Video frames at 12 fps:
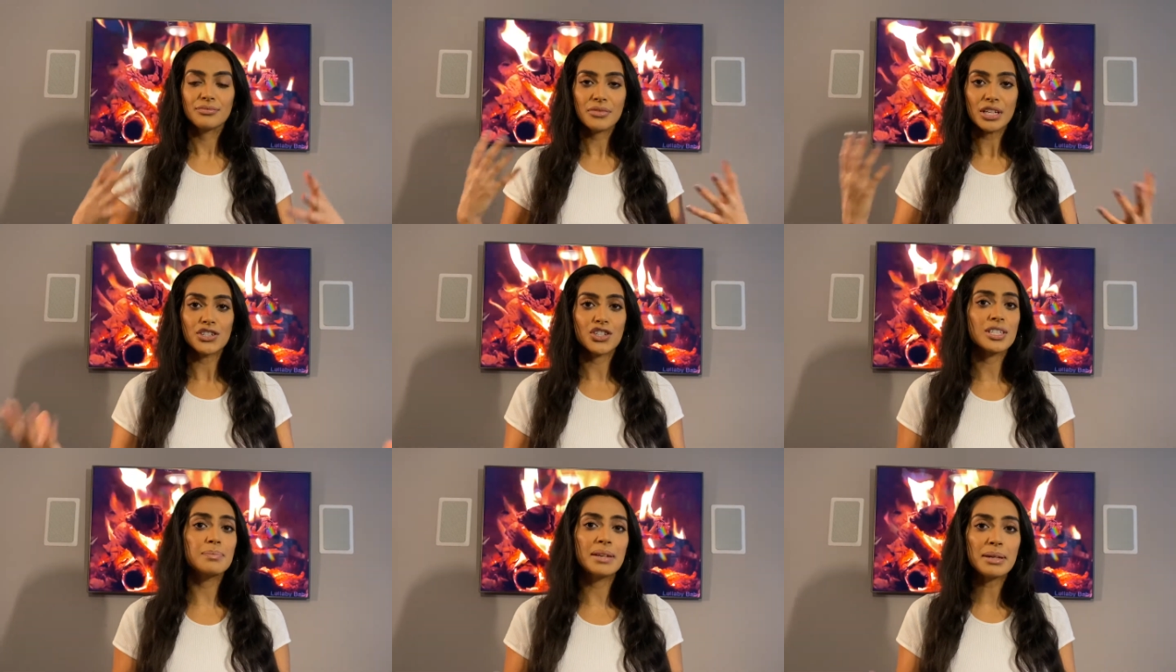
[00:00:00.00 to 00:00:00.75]

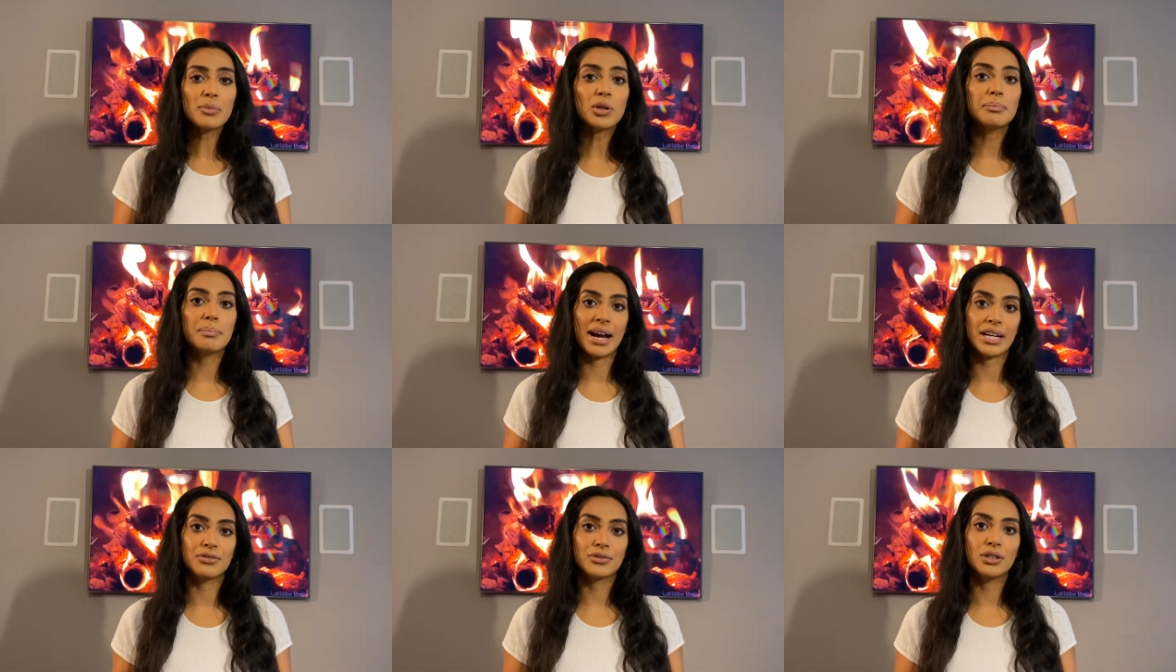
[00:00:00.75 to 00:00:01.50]
just be more
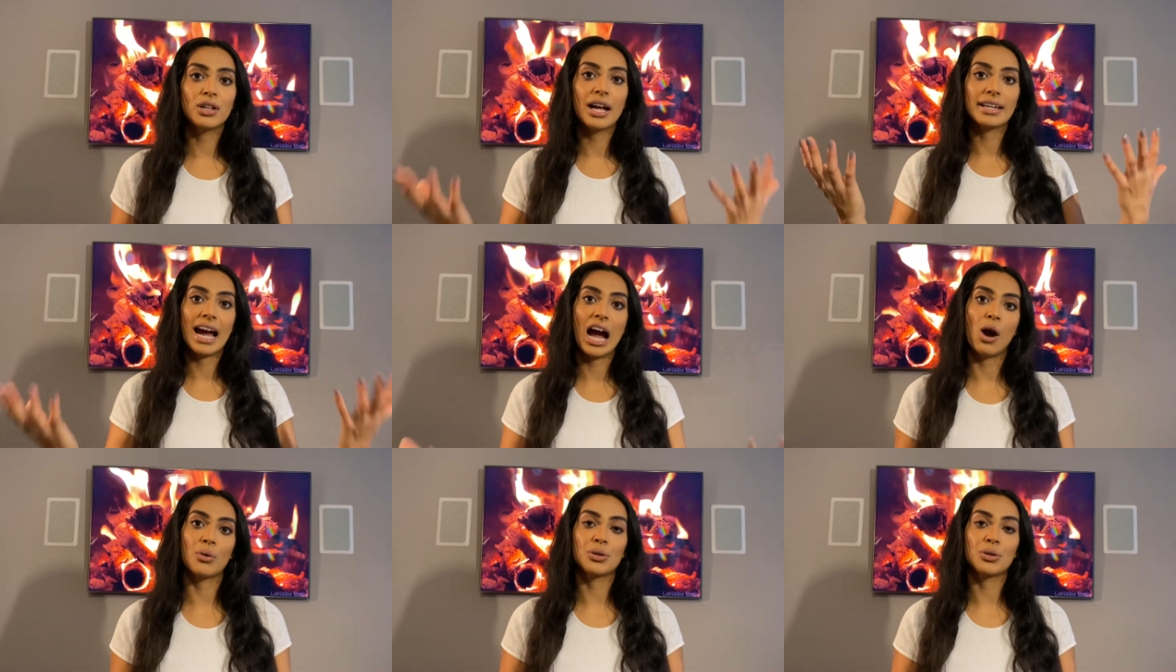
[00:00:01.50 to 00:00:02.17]
mindful on how you